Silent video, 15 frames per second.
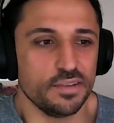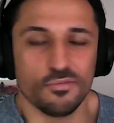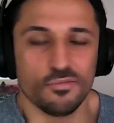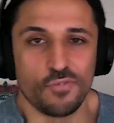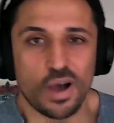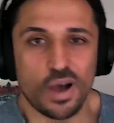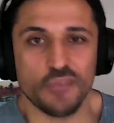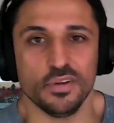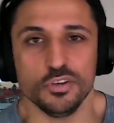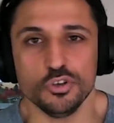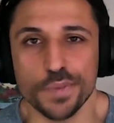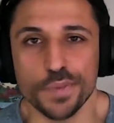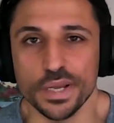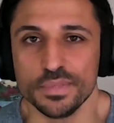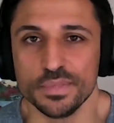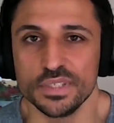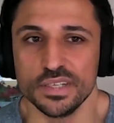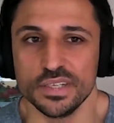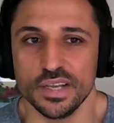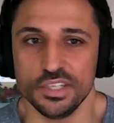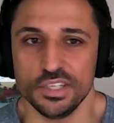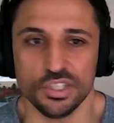500 pips
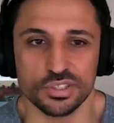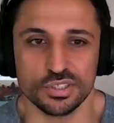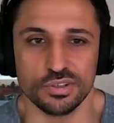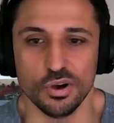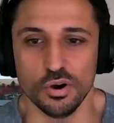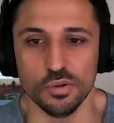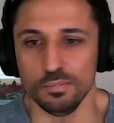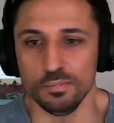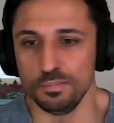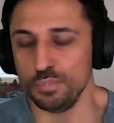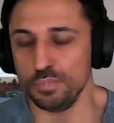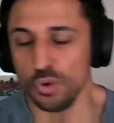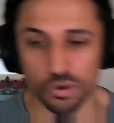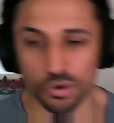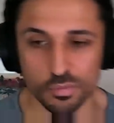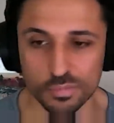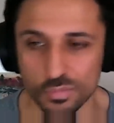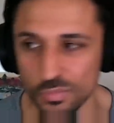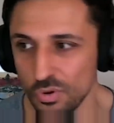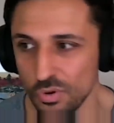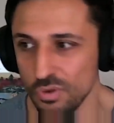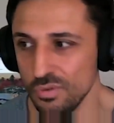it's just gone boom
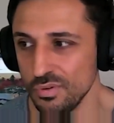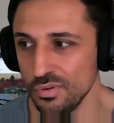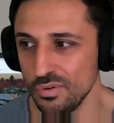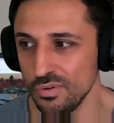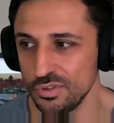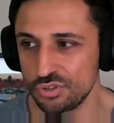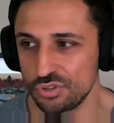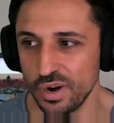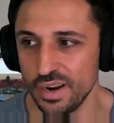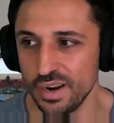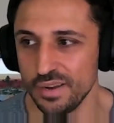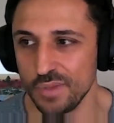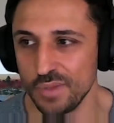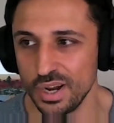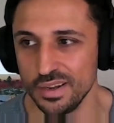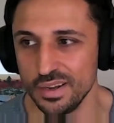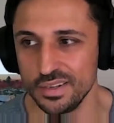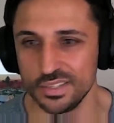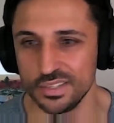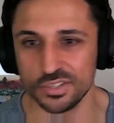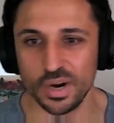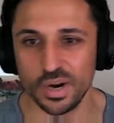straight in my
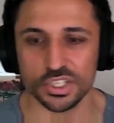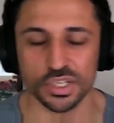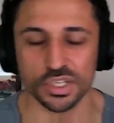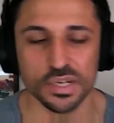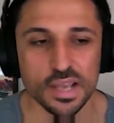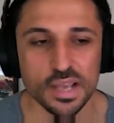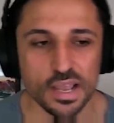direction